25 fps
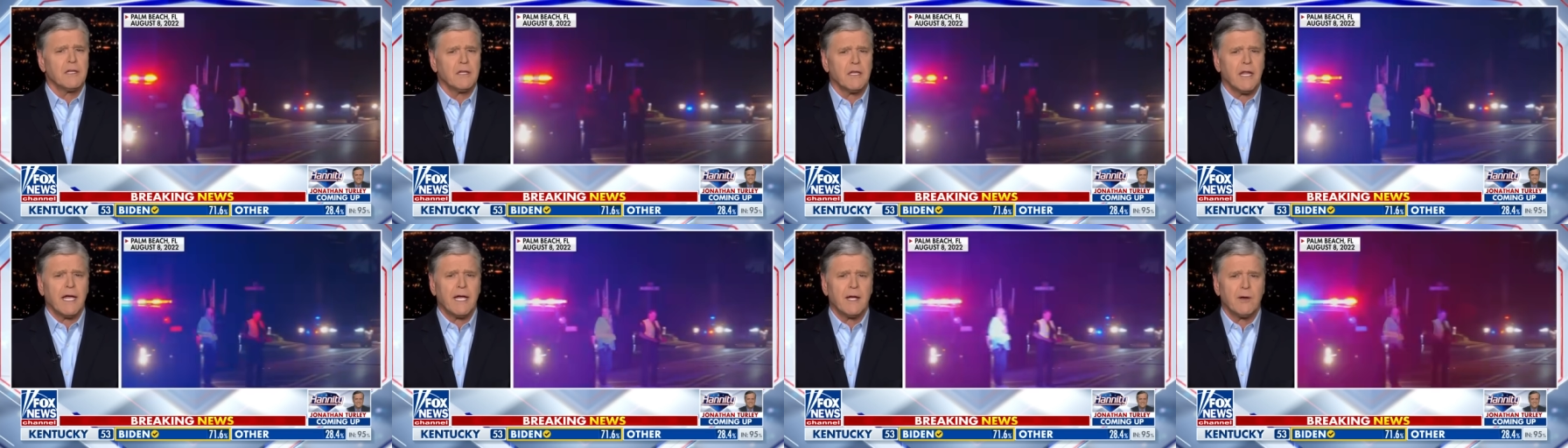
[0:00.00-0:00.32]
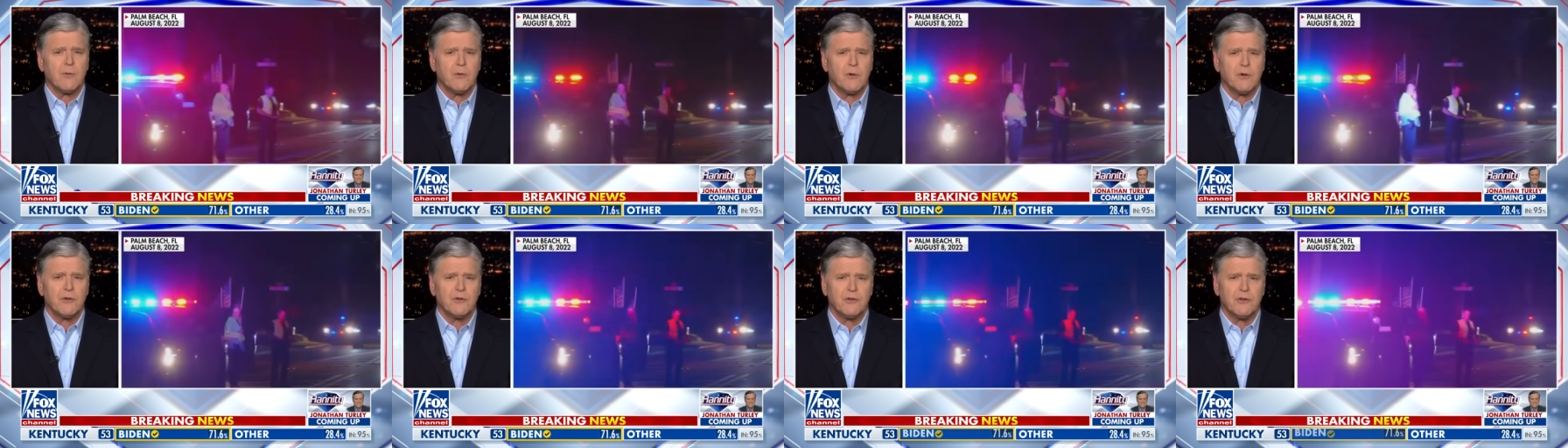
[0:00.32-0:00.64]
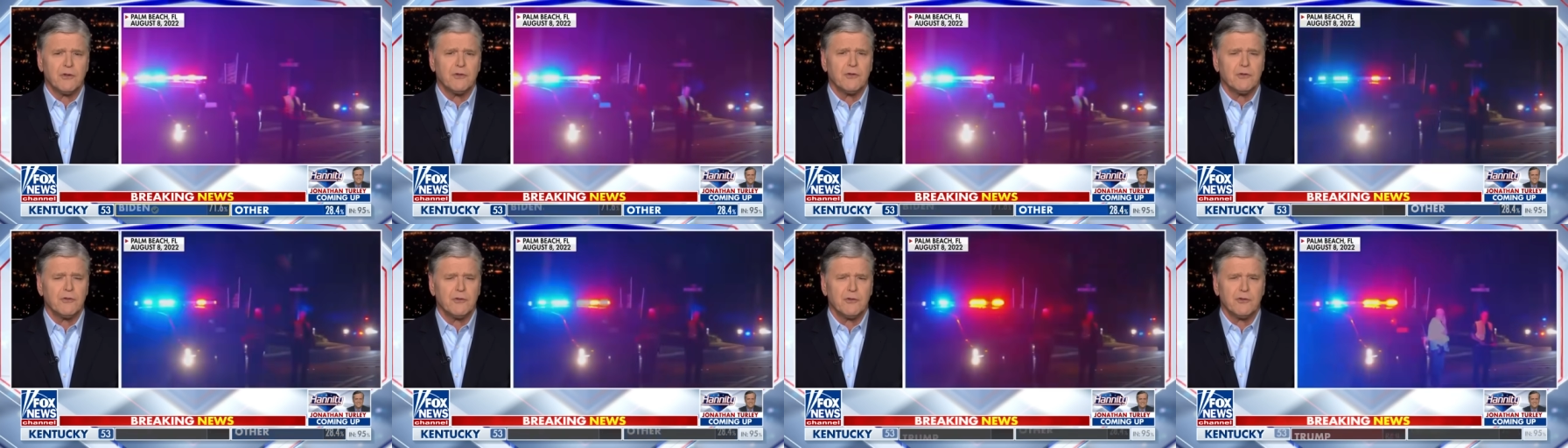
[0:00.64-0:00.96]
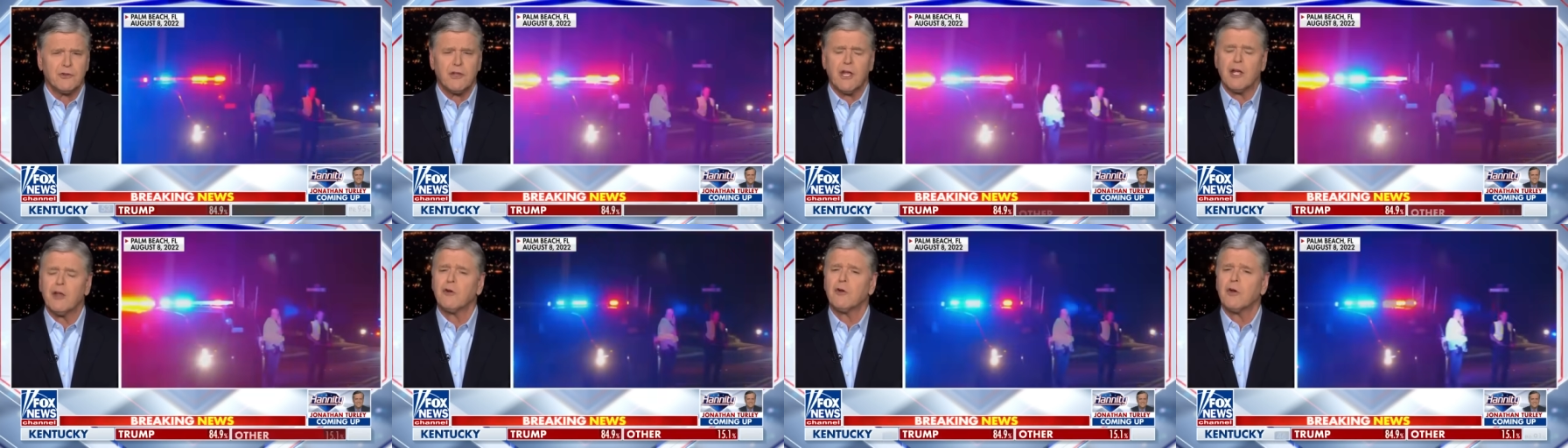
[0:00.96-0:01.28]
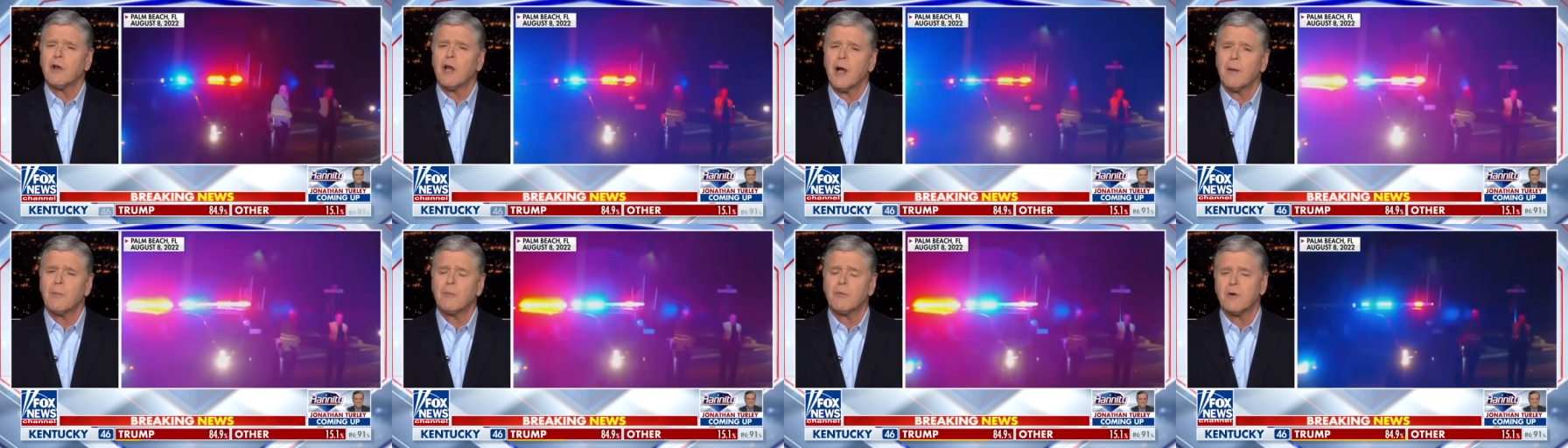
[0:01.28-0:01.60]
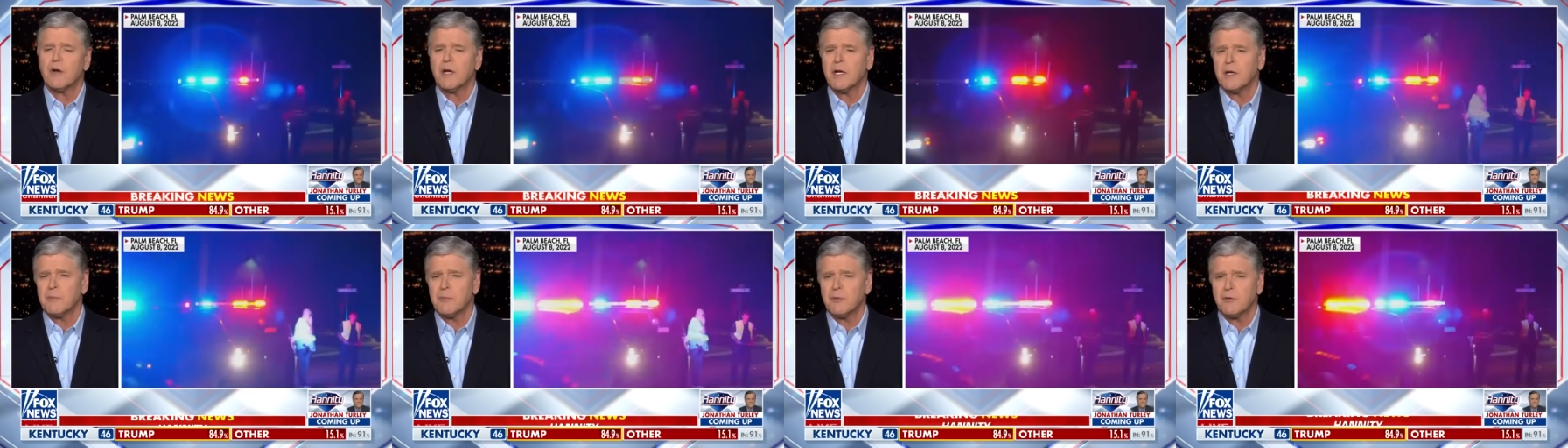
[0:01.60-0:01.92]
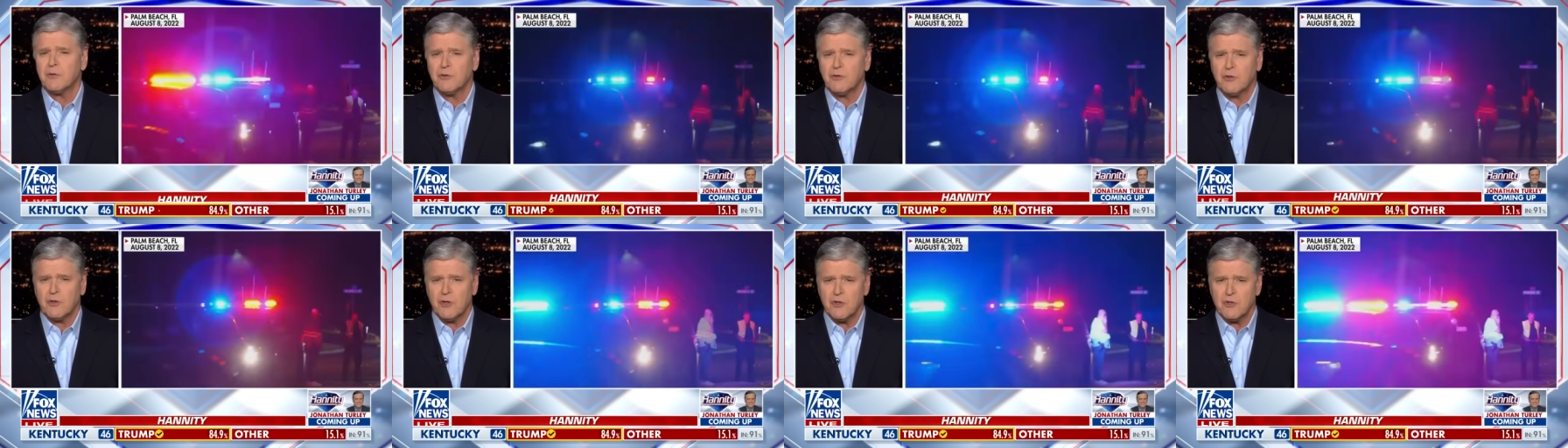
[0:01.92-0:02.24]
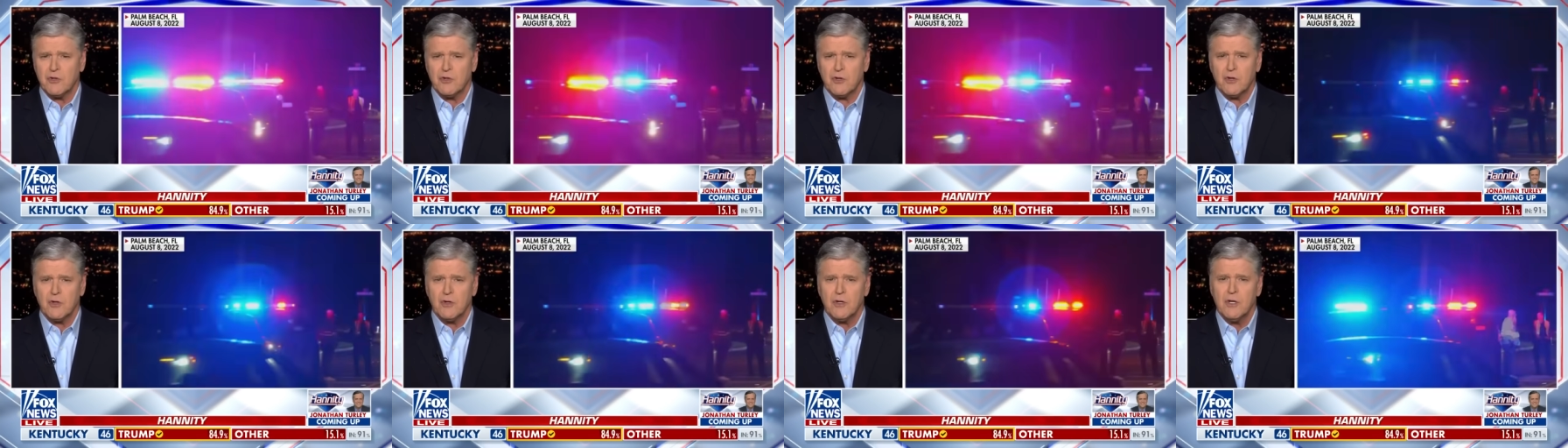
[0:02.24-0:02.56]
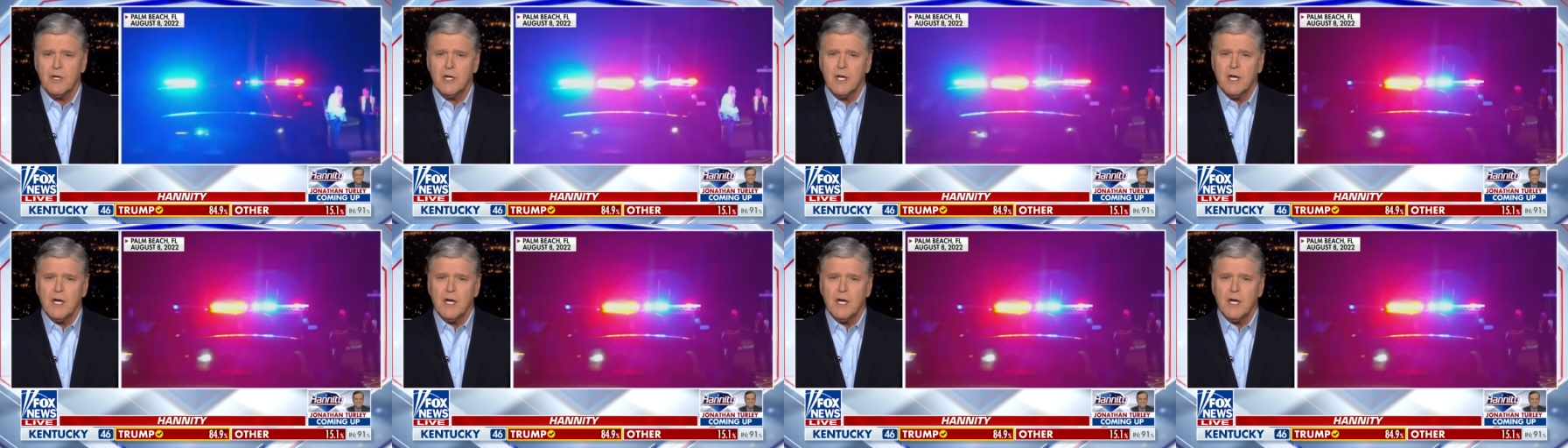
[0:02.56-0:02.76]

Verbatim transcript: language and standard operating procedure